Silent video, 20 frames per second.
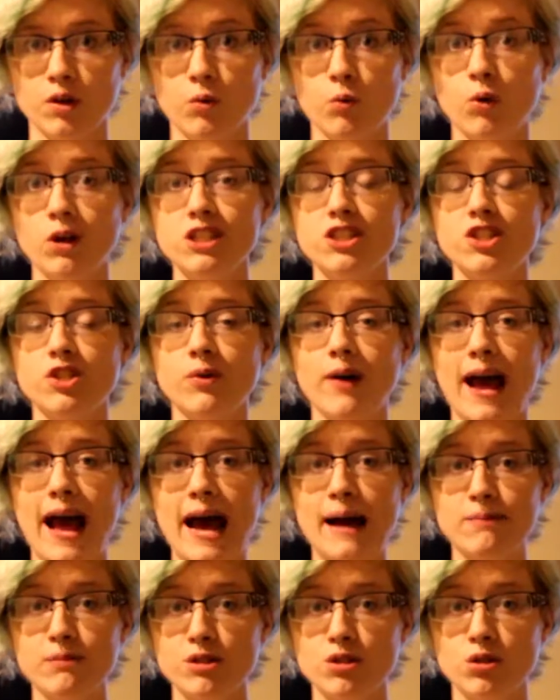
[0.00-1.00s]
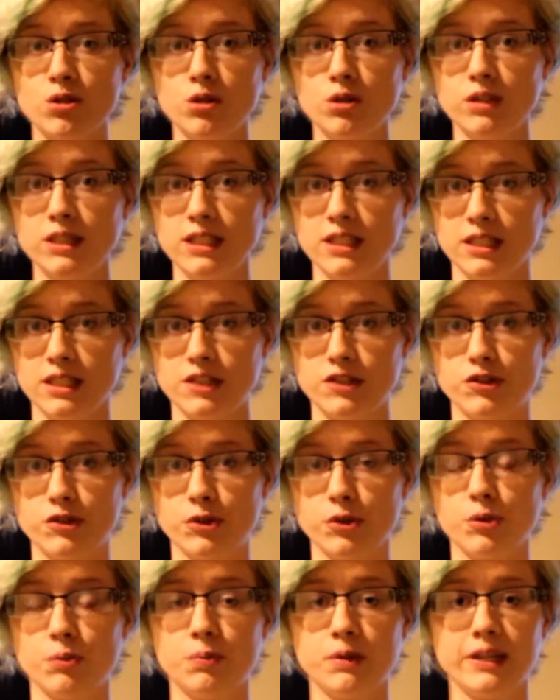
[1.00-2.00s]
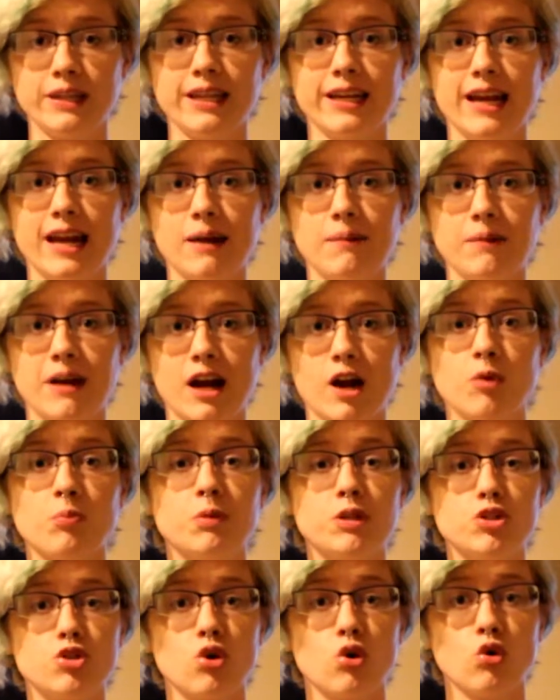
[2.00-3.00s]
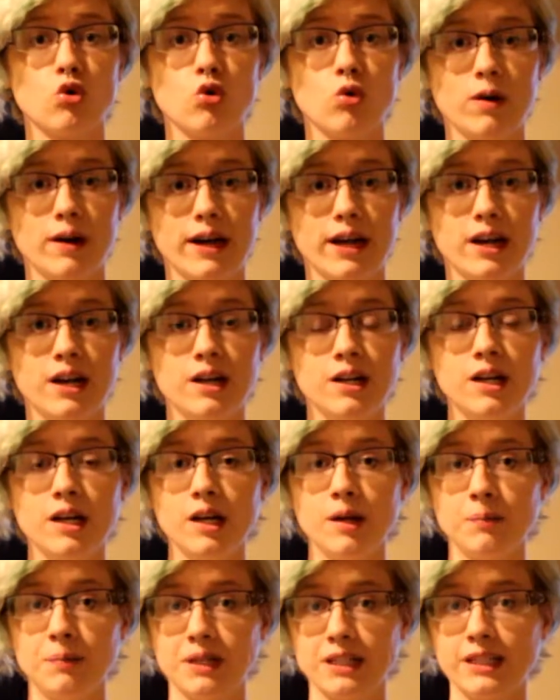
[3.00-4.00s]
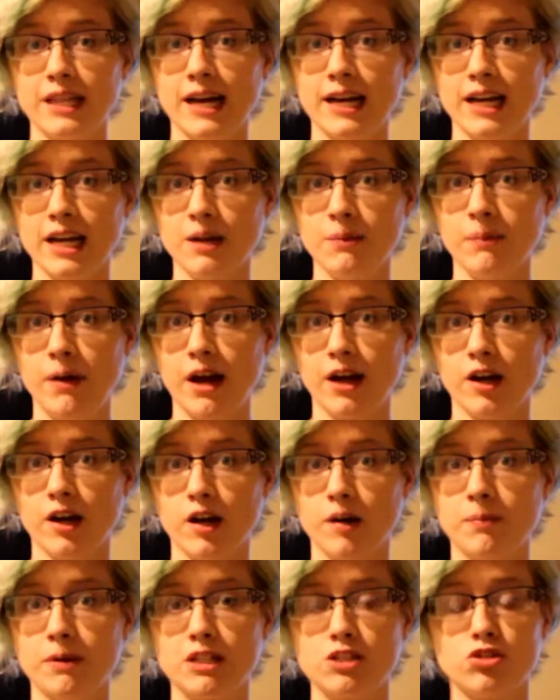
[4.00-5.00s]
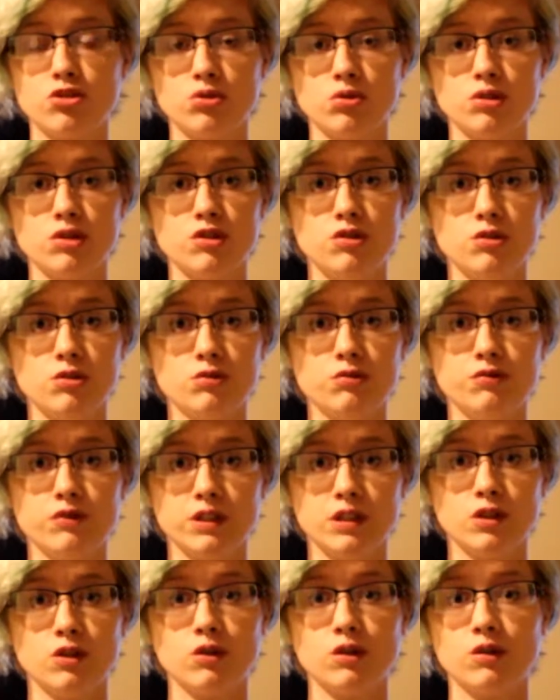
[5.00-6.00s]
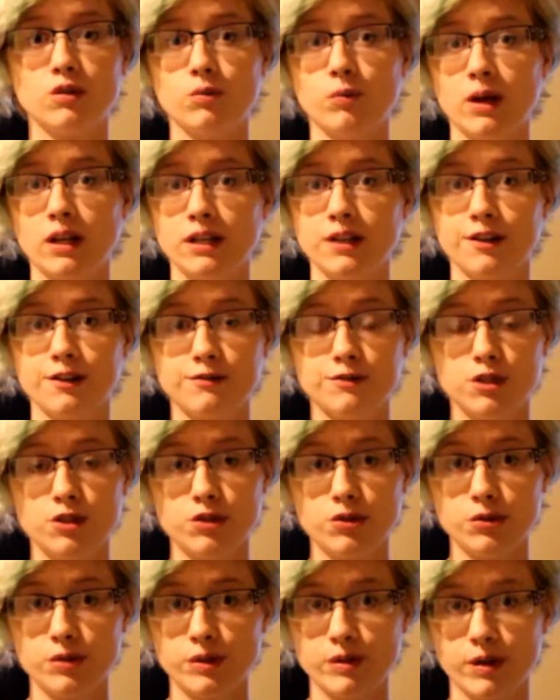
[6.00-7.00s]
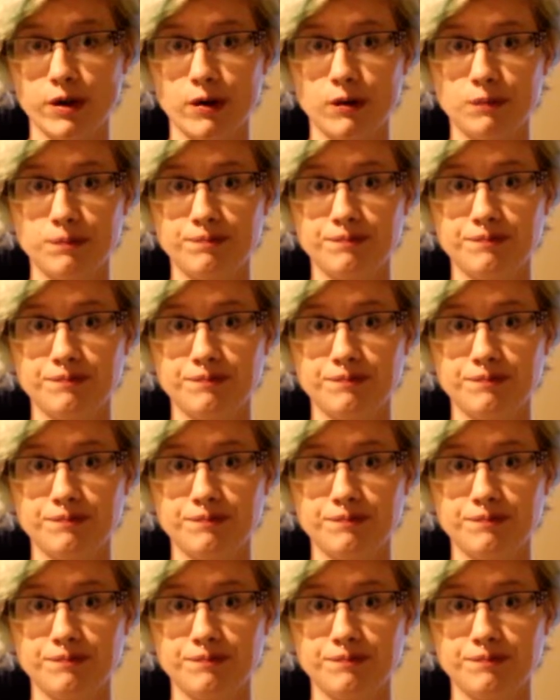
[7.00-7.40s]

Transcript: Once you absolutely need to, put the game down, but don't quit. Pick that game back up as soon as you feel well enough to do so.